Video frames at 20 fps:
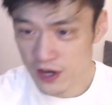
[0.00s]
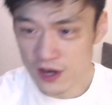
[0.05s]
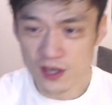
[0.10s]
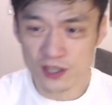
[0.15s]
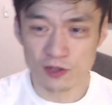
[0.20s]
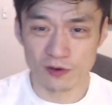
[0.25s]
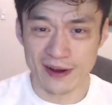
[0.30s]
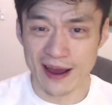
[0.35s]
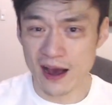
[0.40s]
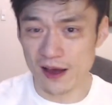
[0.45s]

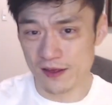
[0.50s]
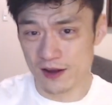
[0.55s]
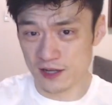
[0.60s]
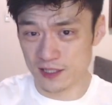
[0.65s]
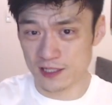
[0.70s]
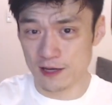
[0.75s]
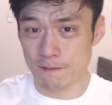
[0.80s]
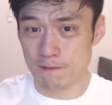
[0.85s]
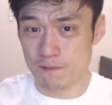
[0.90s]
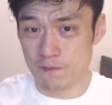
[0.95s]
So now there's
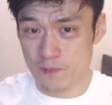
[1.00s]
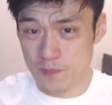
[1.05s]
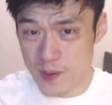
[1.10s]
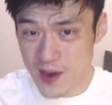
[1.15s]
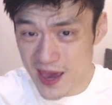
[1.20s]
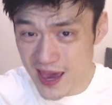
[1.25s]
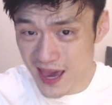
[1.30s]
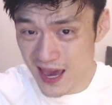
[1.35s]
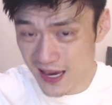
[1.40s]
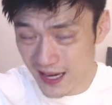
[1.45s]
a
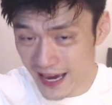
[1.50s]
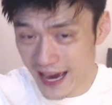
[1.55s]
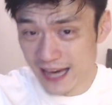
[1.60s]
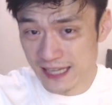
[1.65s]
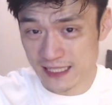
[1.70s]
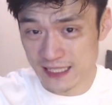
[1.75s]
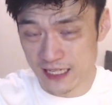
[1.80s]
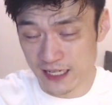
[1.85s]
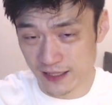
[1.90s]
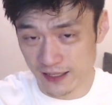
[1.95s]
big
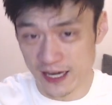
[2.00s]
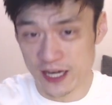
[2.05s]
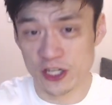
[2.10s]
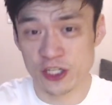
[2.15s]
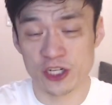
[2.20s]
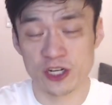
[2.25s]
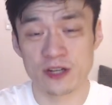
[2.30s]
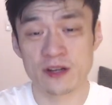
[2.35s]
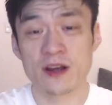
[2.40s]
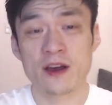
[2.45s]

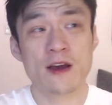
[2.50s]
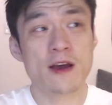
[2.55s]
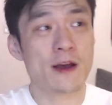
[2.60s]
escalation